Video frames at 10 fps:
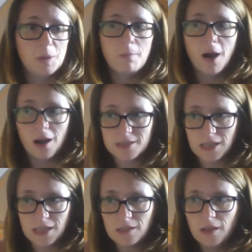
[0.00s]
be
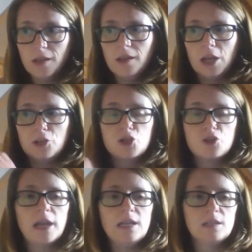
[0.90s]
marketed and
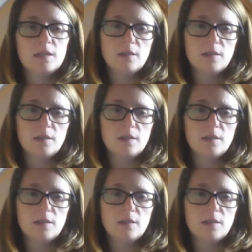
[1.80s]
traded as a